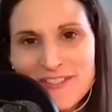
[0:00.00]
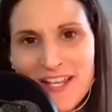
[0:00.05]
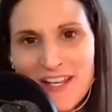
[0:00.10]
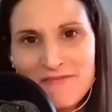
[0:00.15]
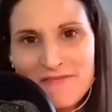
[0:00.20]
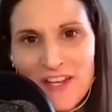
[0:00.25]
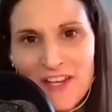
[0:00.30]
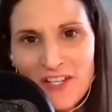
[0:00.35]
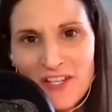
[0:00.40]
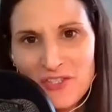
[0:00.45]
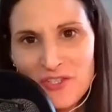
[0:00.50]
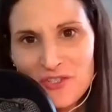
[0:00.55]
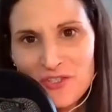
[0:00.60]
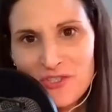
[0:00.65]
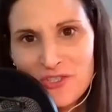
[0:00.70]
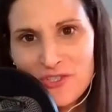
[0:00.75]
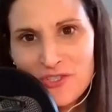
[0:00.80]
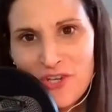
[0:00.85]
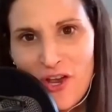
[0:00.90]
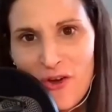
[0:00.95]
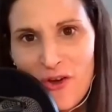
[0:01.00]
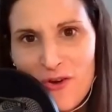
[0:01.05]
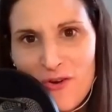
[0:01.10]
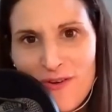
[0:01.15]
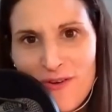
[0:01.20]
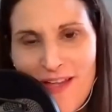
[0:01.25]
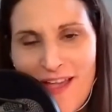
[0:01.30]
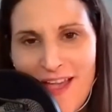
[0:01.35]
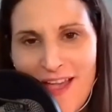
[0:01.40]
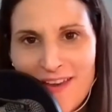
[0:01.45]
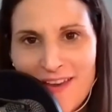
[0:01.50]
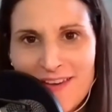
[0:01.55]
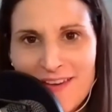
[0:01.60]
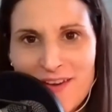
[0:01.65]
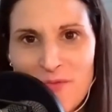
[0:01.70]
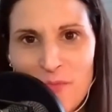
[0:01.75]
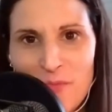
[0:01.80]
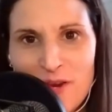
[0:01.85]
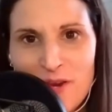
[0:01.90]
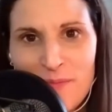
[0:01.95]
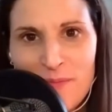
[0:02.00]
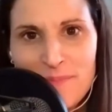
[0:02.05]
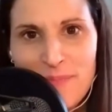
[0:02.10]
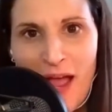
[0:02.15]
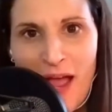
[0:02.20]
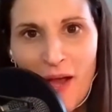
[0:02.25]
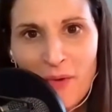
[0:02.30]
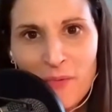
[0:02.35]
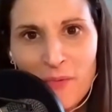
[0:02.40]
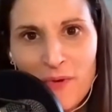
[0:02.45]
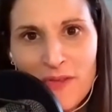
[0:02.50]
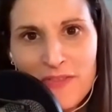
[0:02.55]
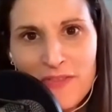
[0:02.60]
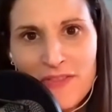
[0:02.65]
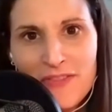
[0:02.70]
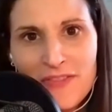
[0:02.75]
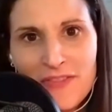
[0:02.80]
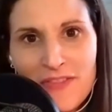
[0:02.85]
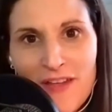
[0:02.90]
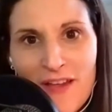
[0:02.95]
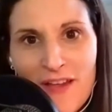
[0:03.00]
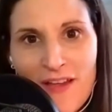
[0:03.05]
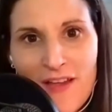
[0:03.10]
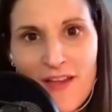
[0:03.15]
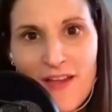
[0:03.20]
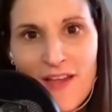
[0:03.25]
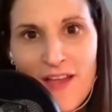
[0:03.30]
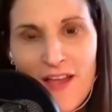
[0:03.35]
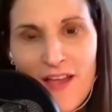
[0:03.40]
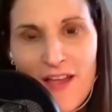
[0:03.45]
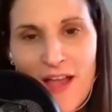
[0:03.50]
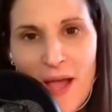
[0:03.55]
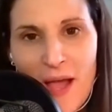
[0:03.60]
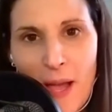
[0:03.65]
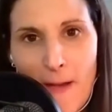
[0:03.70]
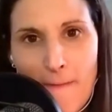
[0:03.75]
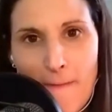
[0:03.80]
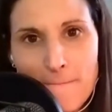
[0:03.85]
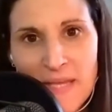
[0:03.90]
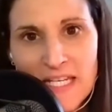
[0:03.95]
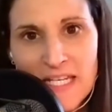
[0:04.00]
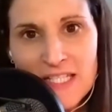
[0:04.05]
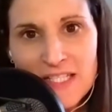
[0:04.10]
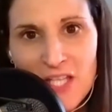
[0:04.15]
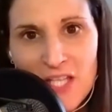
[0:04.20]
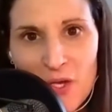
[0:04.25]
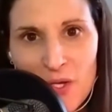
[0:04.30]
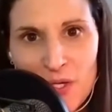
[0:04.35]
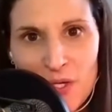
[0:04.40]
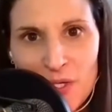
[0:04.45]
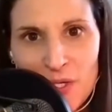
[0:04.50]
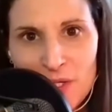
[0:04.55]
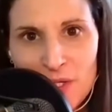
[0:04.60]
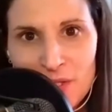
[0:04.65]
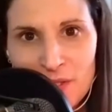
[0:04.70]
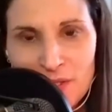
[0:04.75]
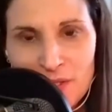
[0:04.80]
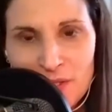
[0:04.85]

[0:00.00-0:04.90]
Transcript: Investor Show. And we are back with a mini-sode.